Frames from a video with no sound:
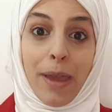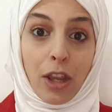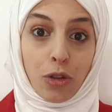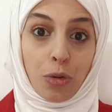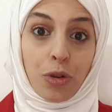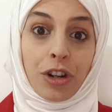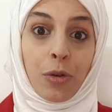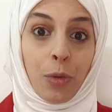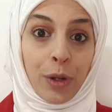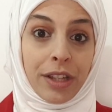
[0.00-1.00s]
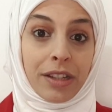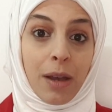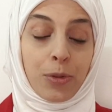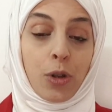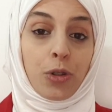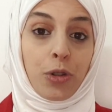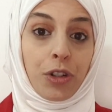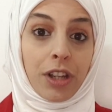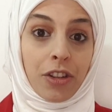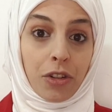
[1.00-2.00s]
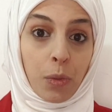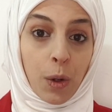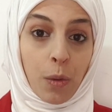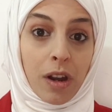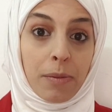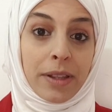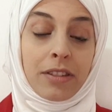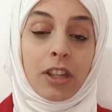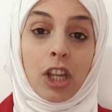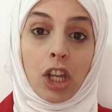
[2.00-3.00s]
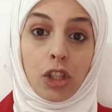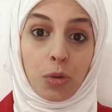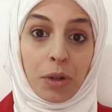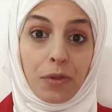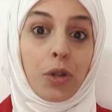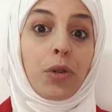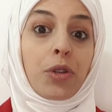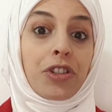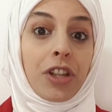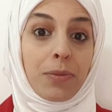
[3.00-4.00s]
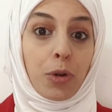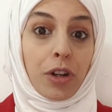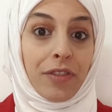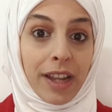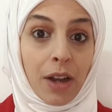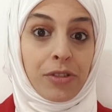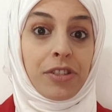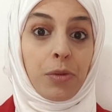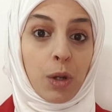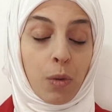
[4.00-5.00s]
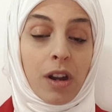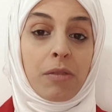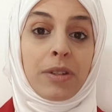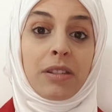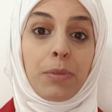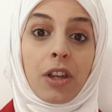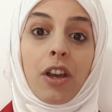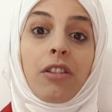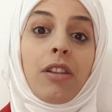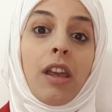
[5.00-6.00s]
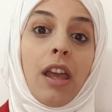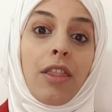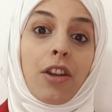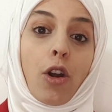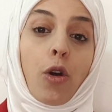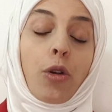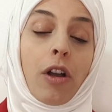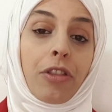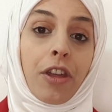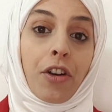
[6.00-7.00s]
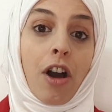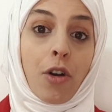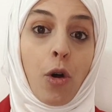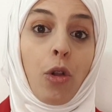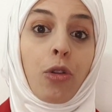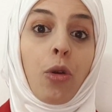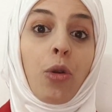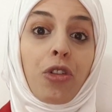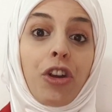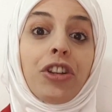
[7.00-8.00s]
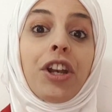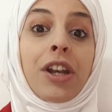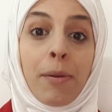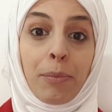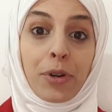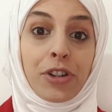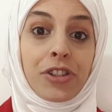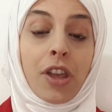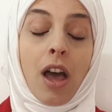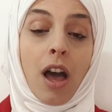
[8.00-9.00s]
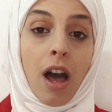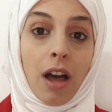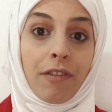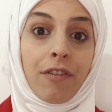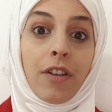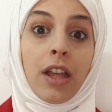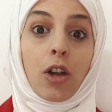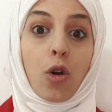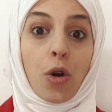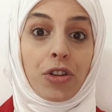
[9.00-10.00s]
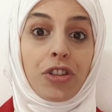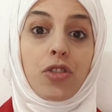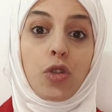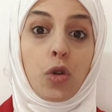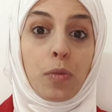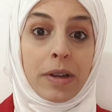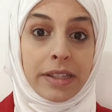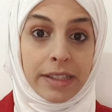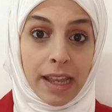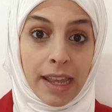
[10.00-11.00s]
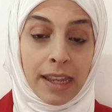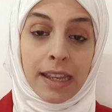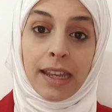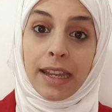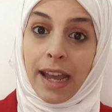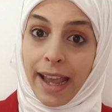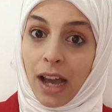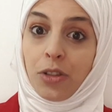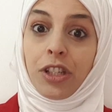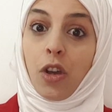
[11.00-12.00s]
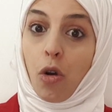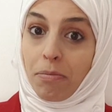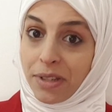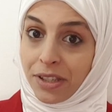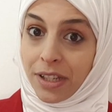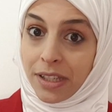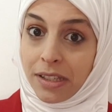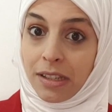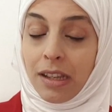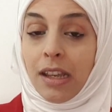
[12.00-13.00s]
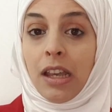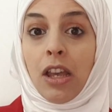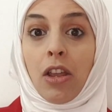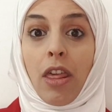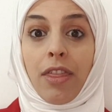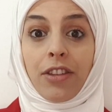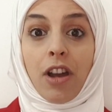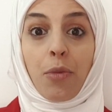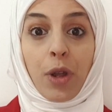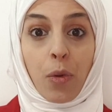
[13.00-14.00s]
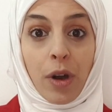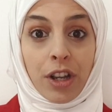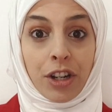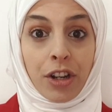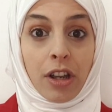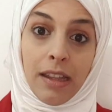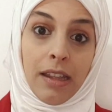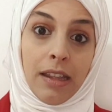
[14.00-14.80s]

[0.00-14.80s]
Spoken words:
Make sure when it comes also to educational requirements to review your State Board of Accountancy requirements, because there are also certain numbers of courses you must take in accounting or business that are required